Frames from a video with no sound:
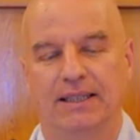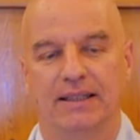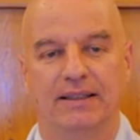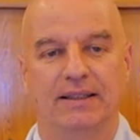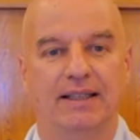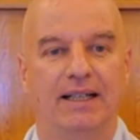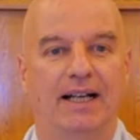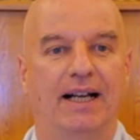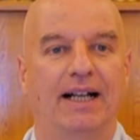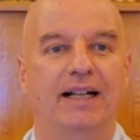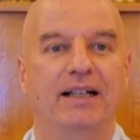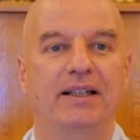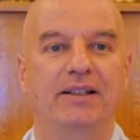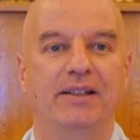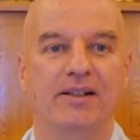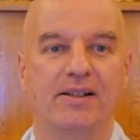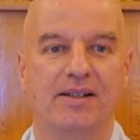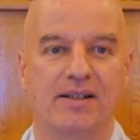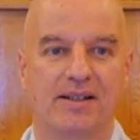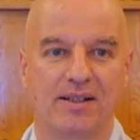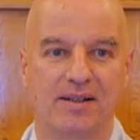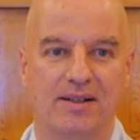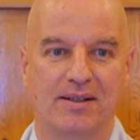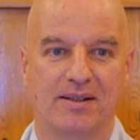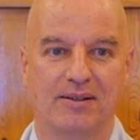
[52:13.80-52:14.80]
The eldest
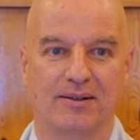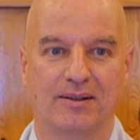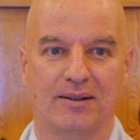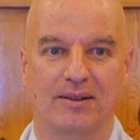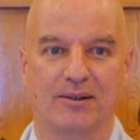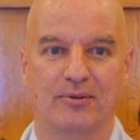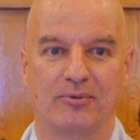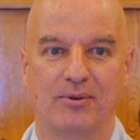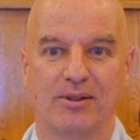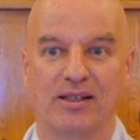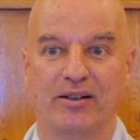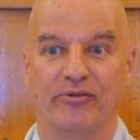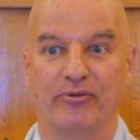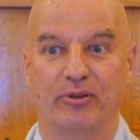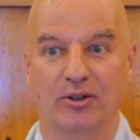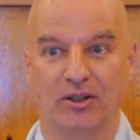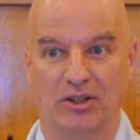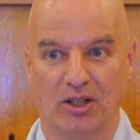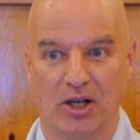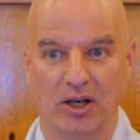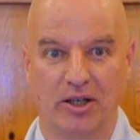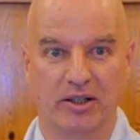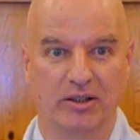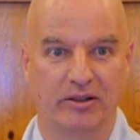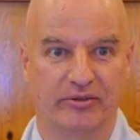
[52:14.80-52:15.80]
sister was a
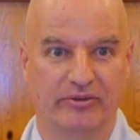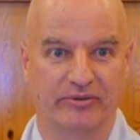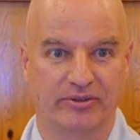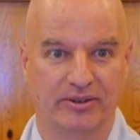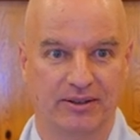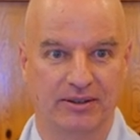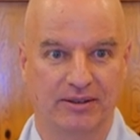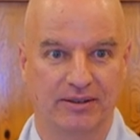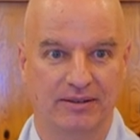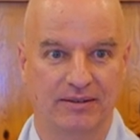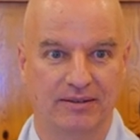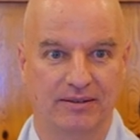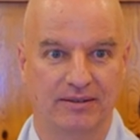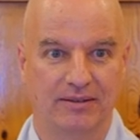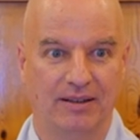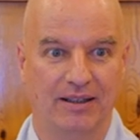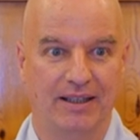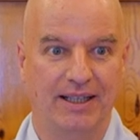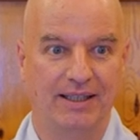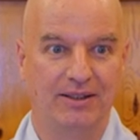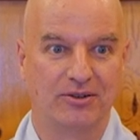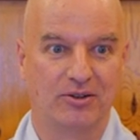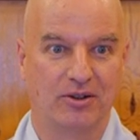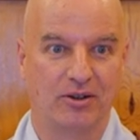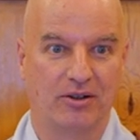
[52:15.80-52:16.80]
photographer.
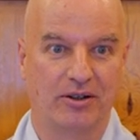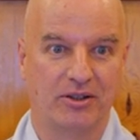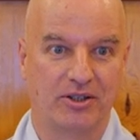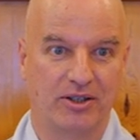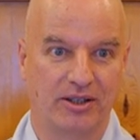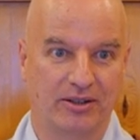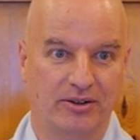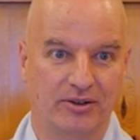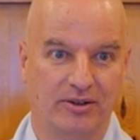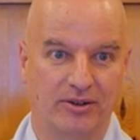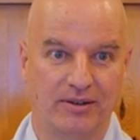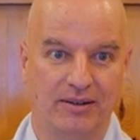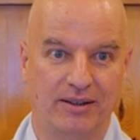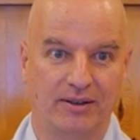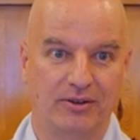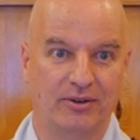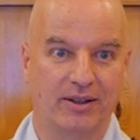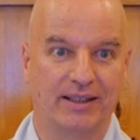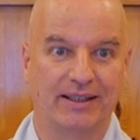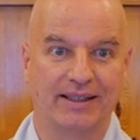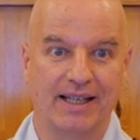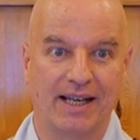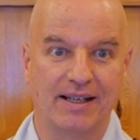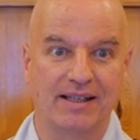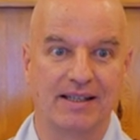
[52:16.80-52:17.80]
Later on, she turned into a
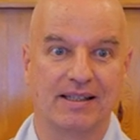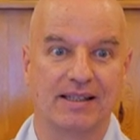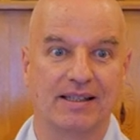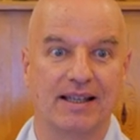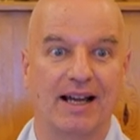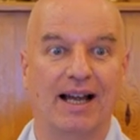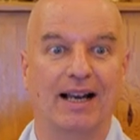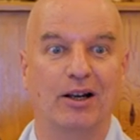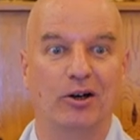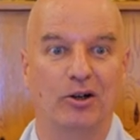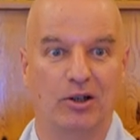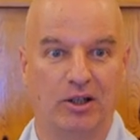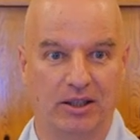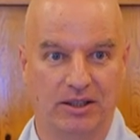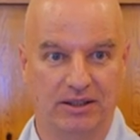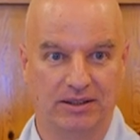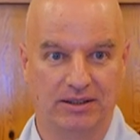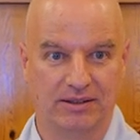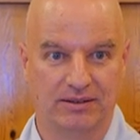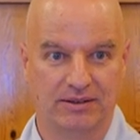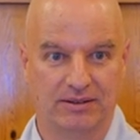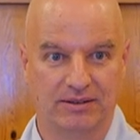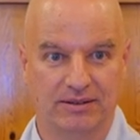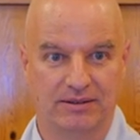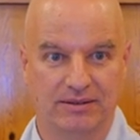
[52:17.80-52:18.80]
textile
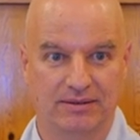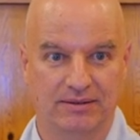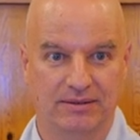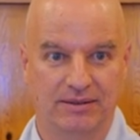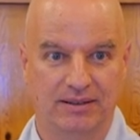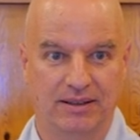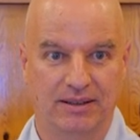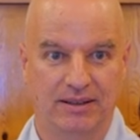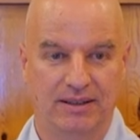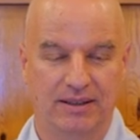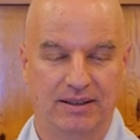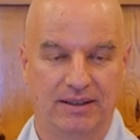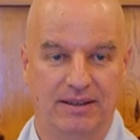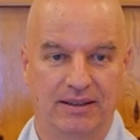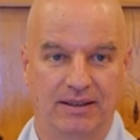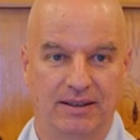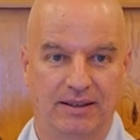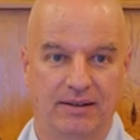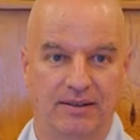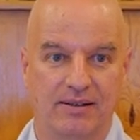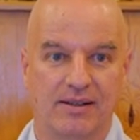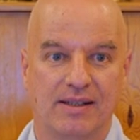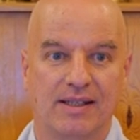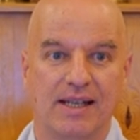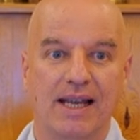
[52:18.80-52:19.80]
artist.
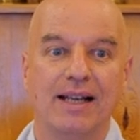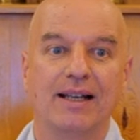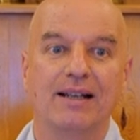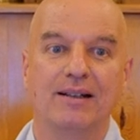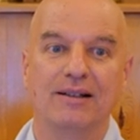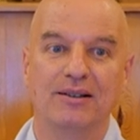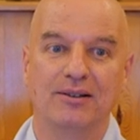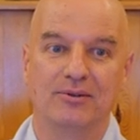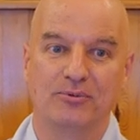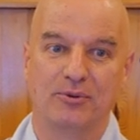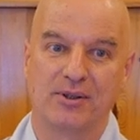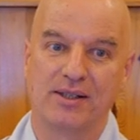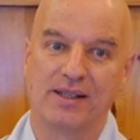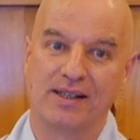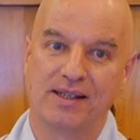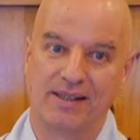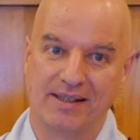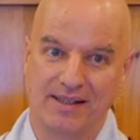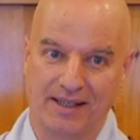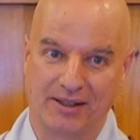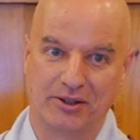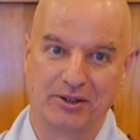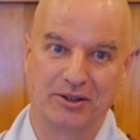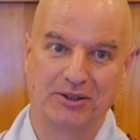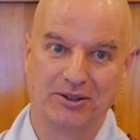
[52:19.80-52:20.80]
The second was a
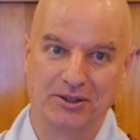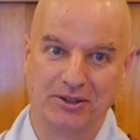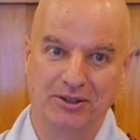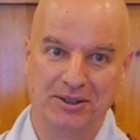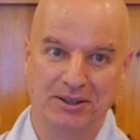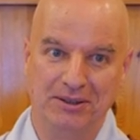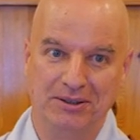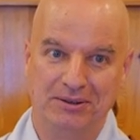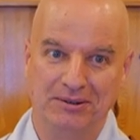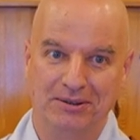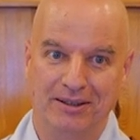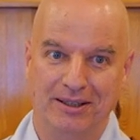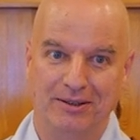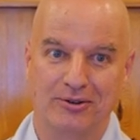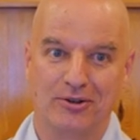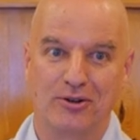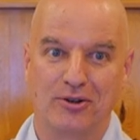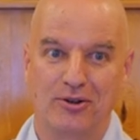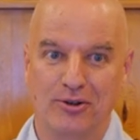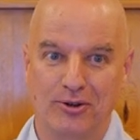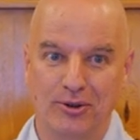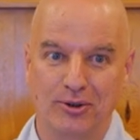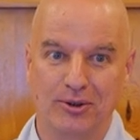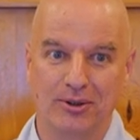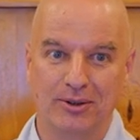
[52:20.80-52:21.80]
secretary, and the
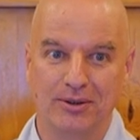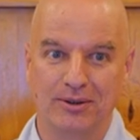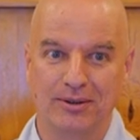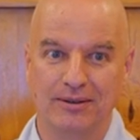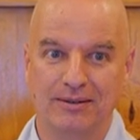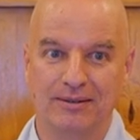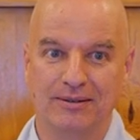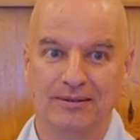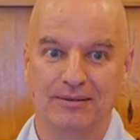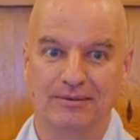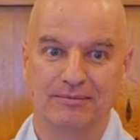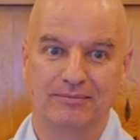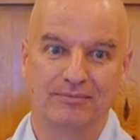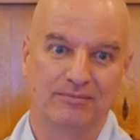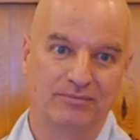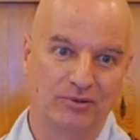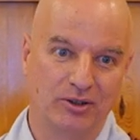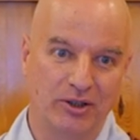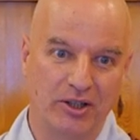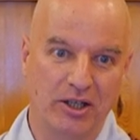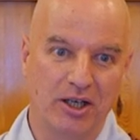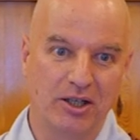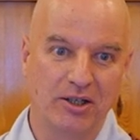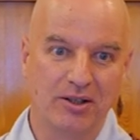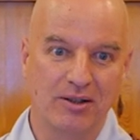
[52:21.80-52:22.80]
third, the
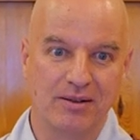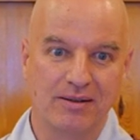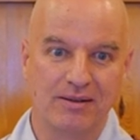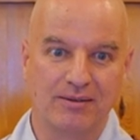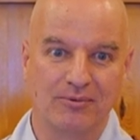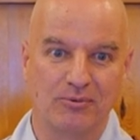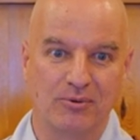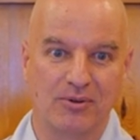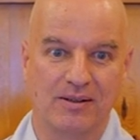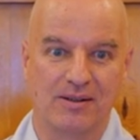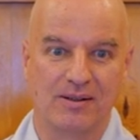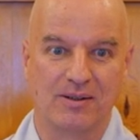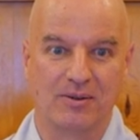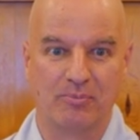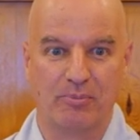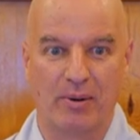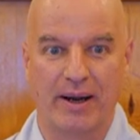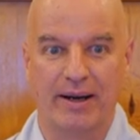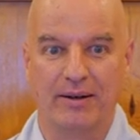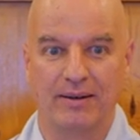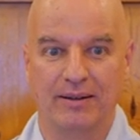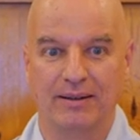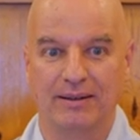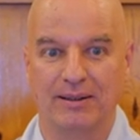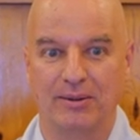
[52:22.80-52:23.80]
youngest, was
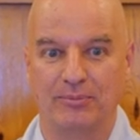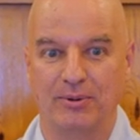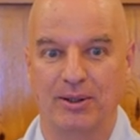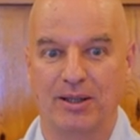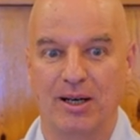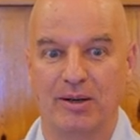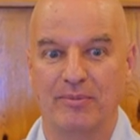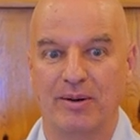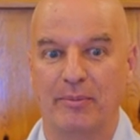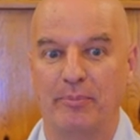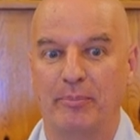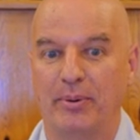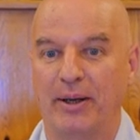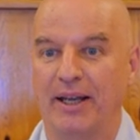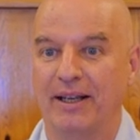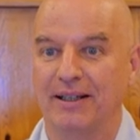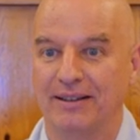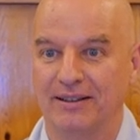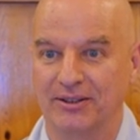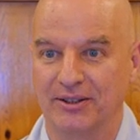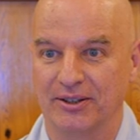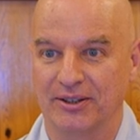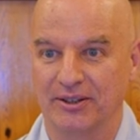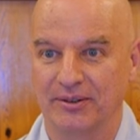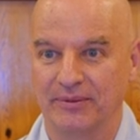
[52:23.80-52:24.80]
aspiring to become a
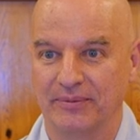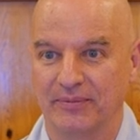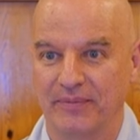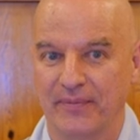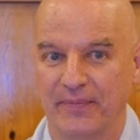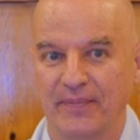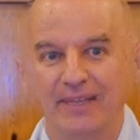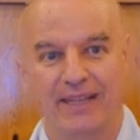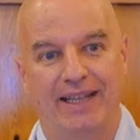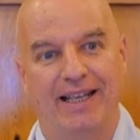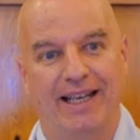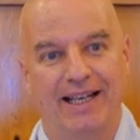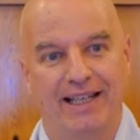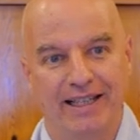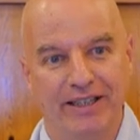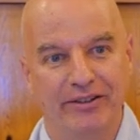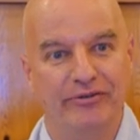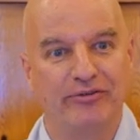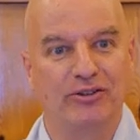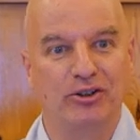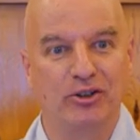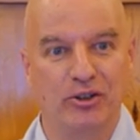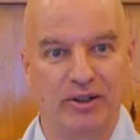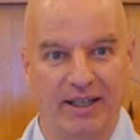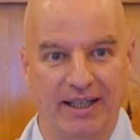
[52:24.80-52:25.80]
painter. They
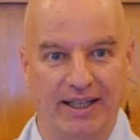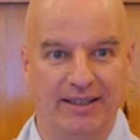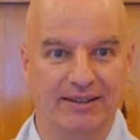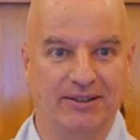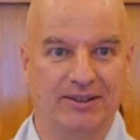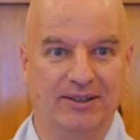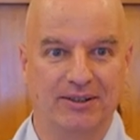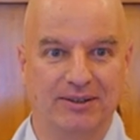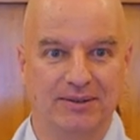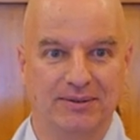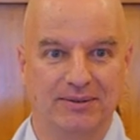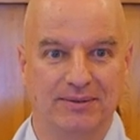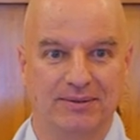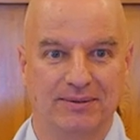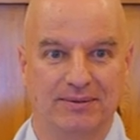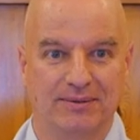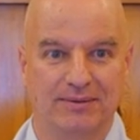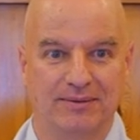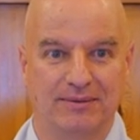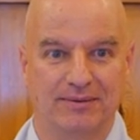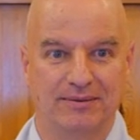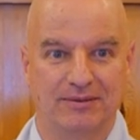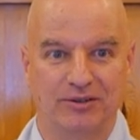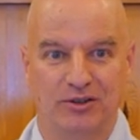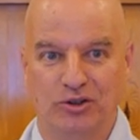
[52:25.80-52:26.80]
lived together
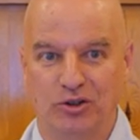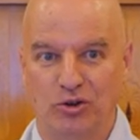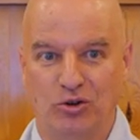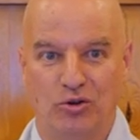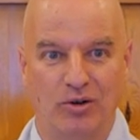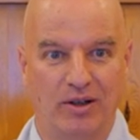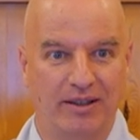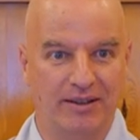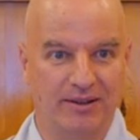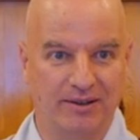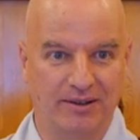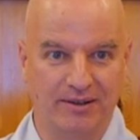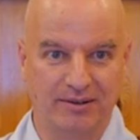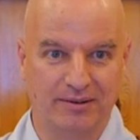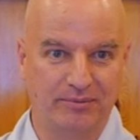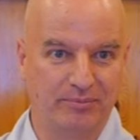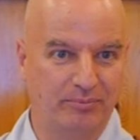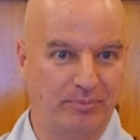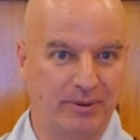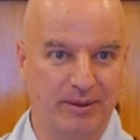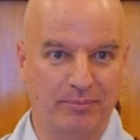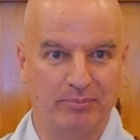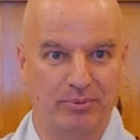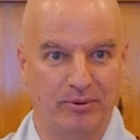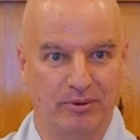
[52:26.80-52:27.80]
no other
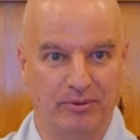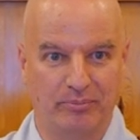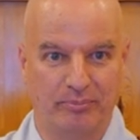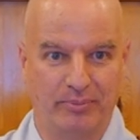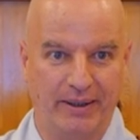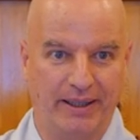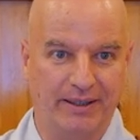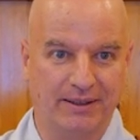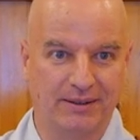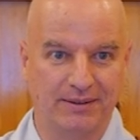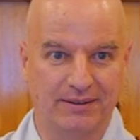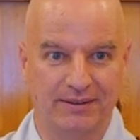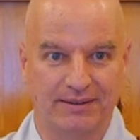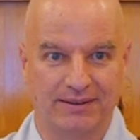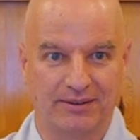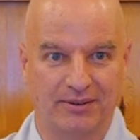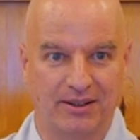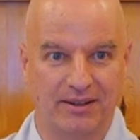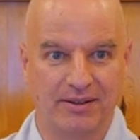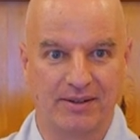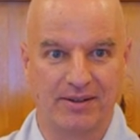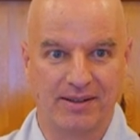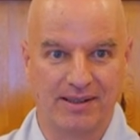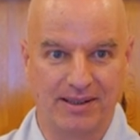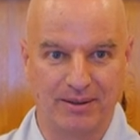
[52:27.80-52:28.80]
people, parents or
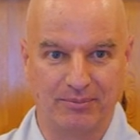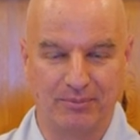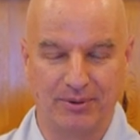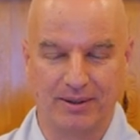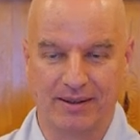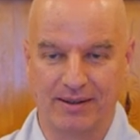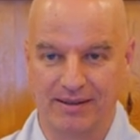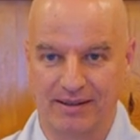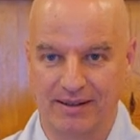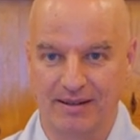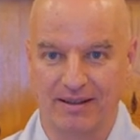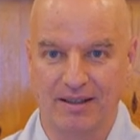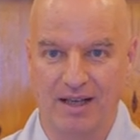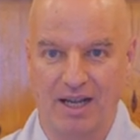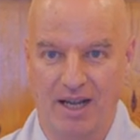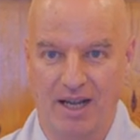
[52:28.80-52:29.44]
other siblings in the